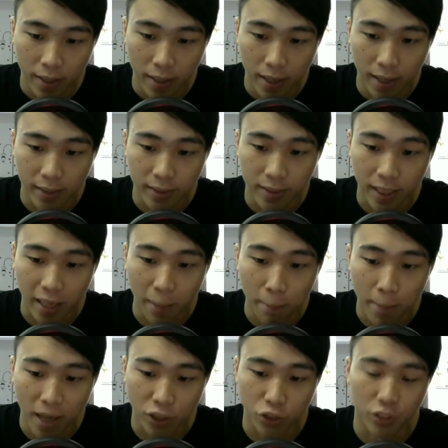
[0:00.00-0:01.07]
as second
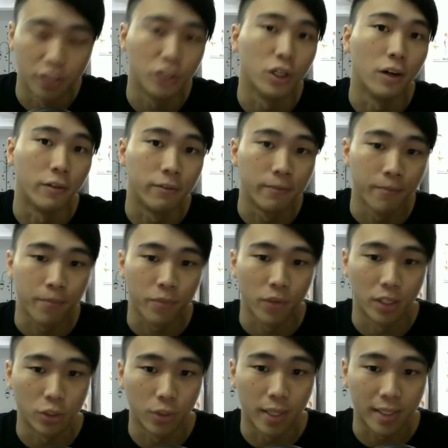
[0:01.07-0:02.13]
batch dissolve,
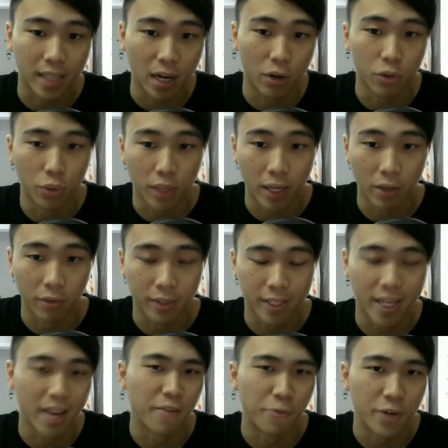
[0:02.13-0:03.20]
right? So that's how you kind of
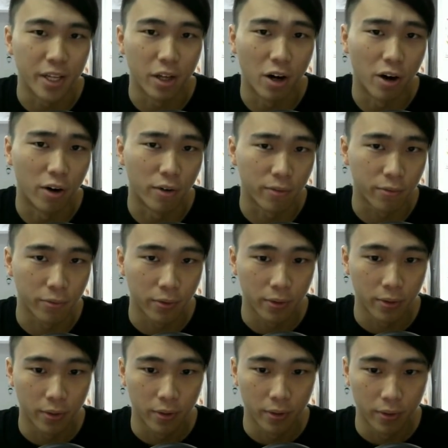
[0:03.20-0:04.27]
get rid of
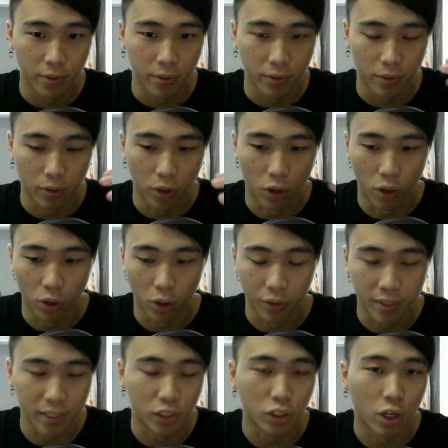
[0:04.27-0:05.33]
or
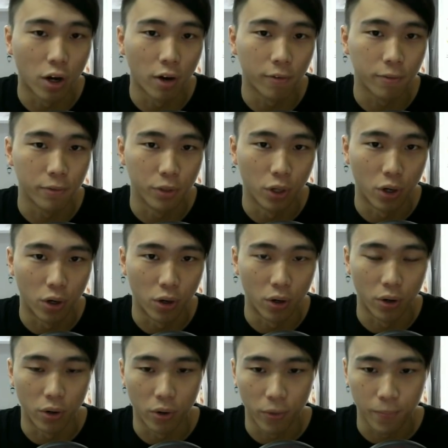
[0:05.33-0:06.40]
dissolve your